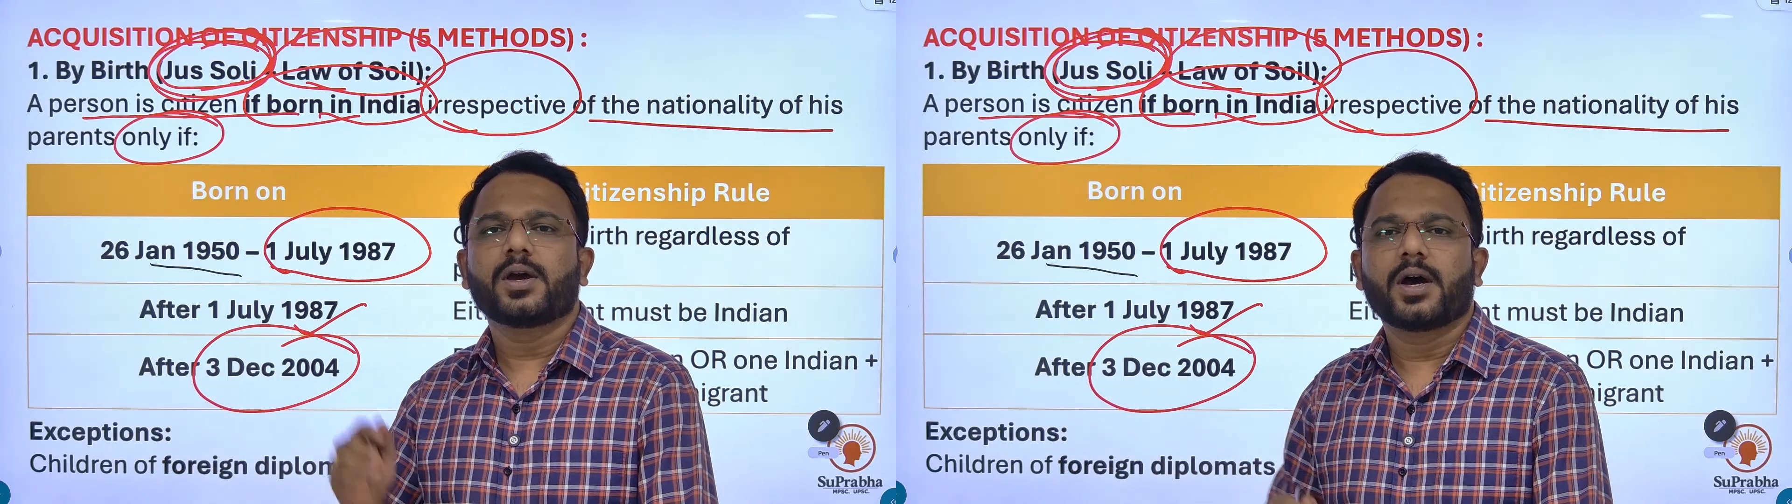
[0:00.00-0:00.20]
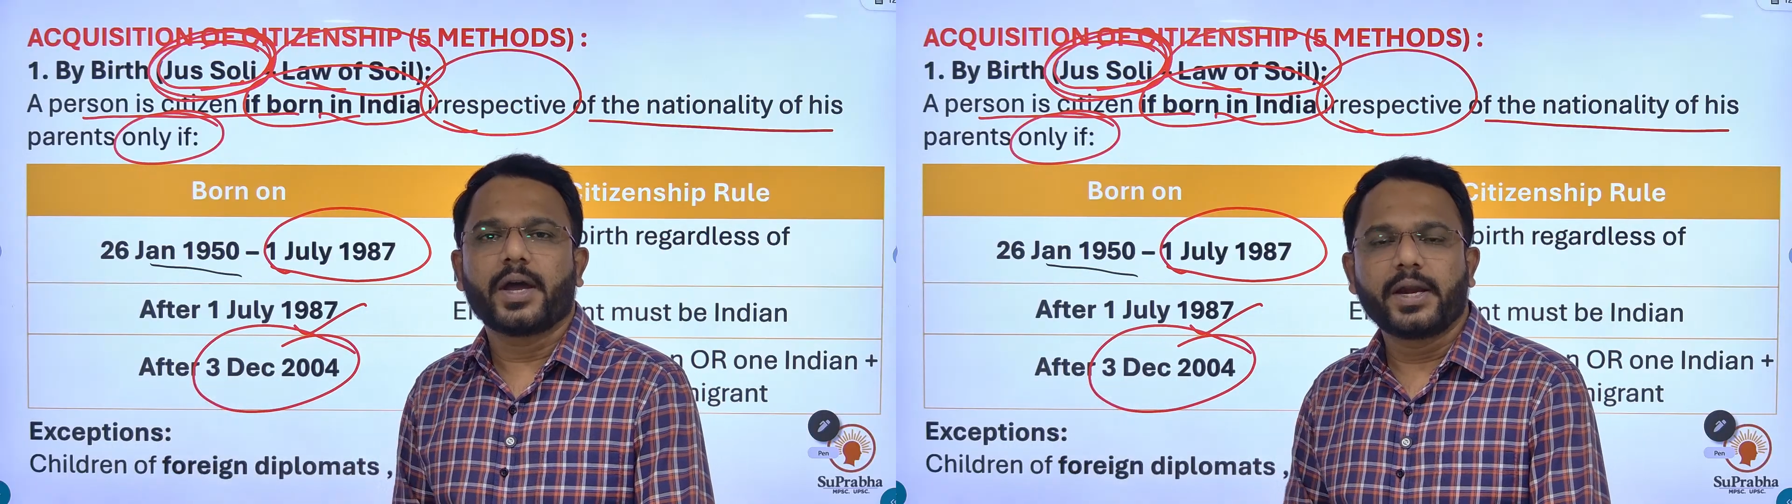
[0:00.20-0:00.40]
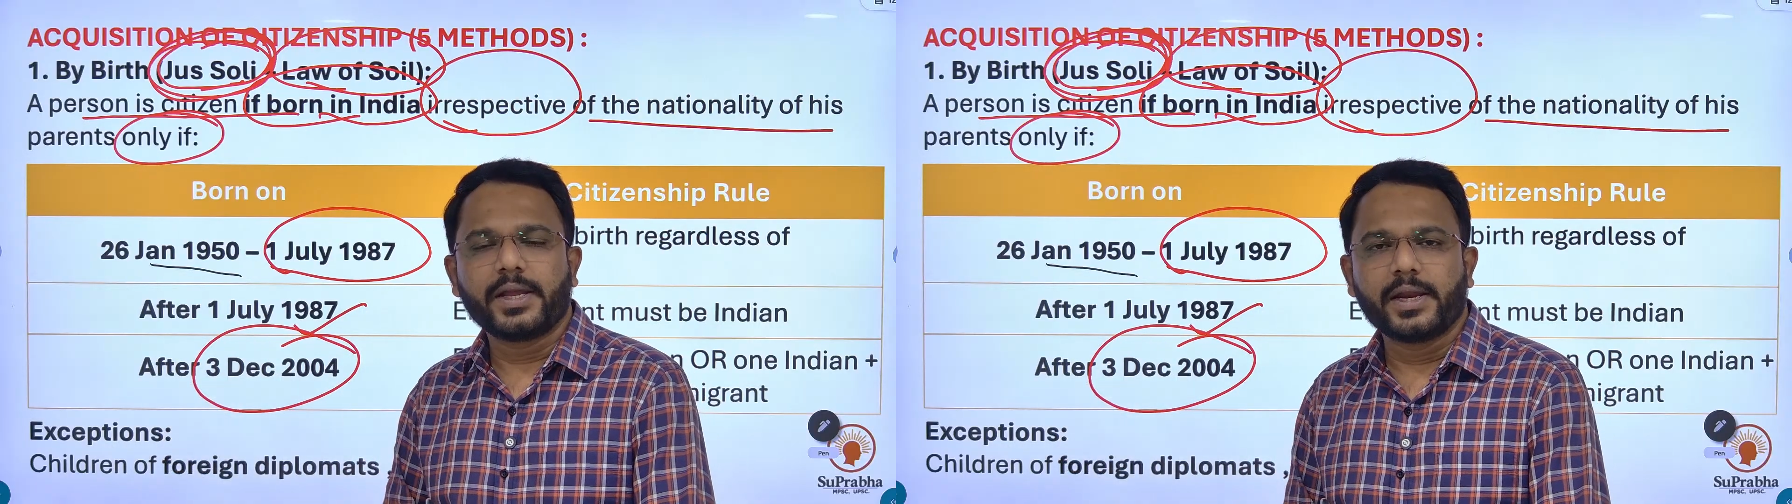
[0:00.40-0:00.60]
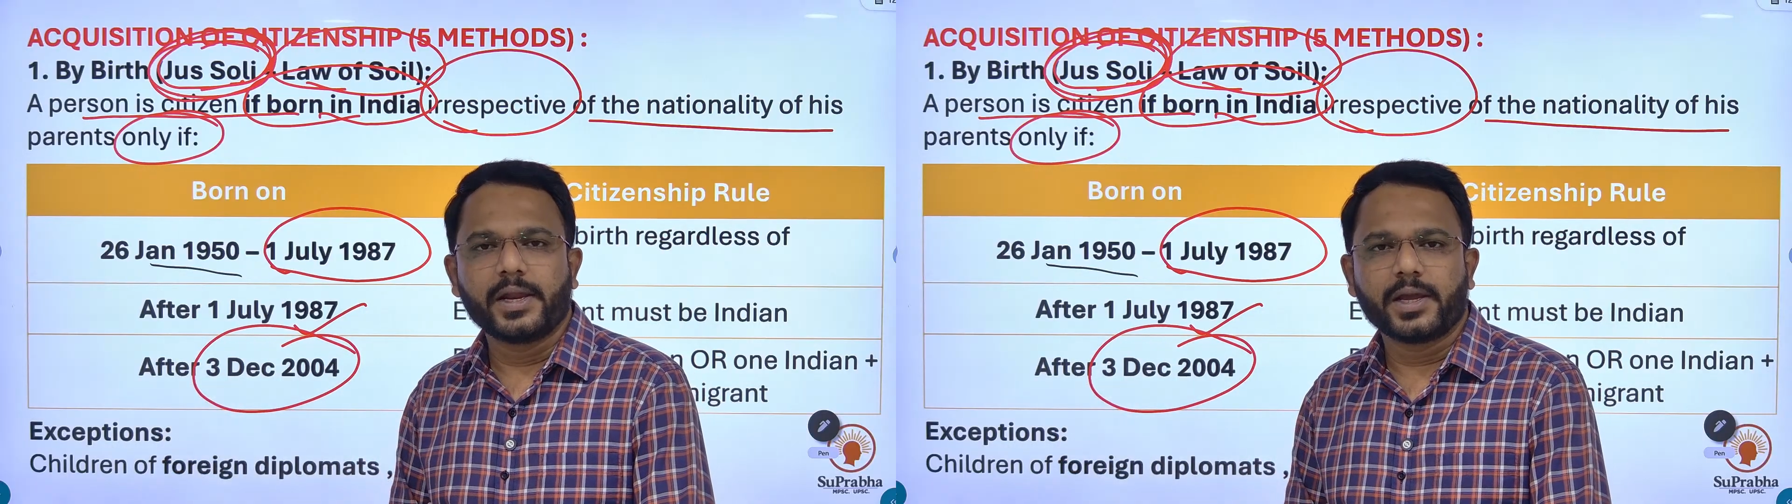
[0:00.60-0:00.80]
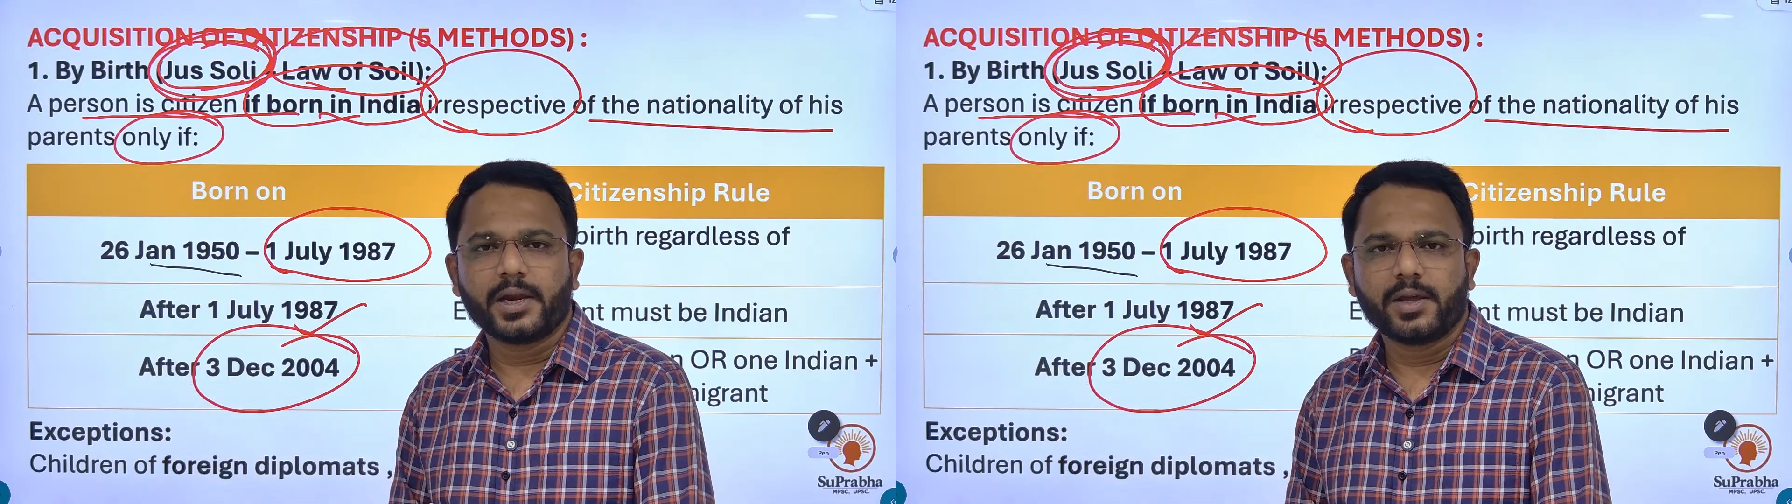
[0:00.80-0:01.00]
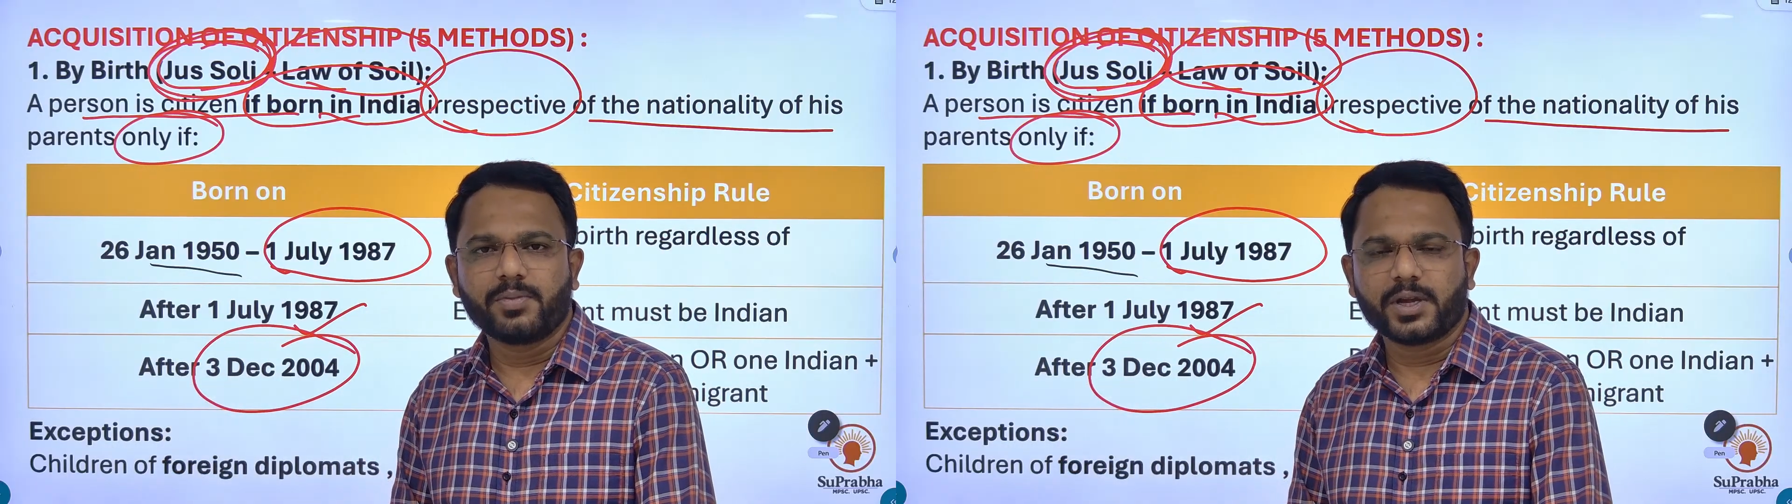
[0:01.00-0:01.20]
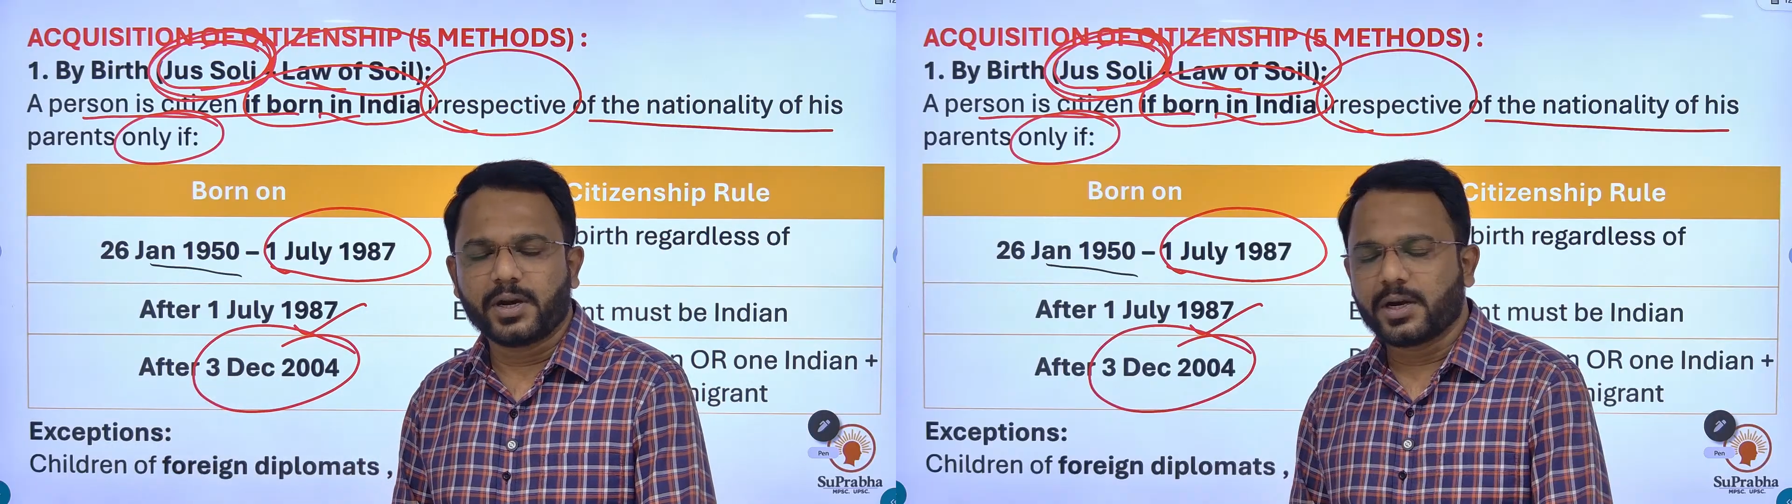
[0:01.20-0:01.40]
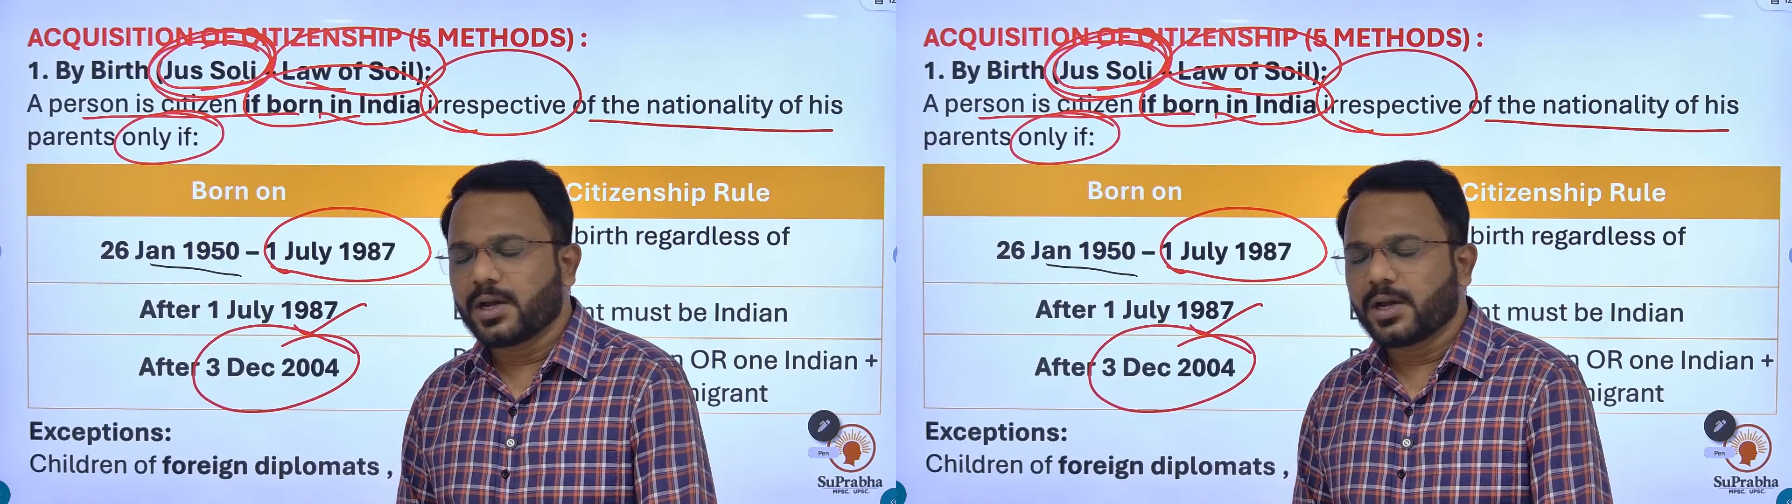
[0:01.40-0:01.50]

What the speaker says: an illegal immigrant.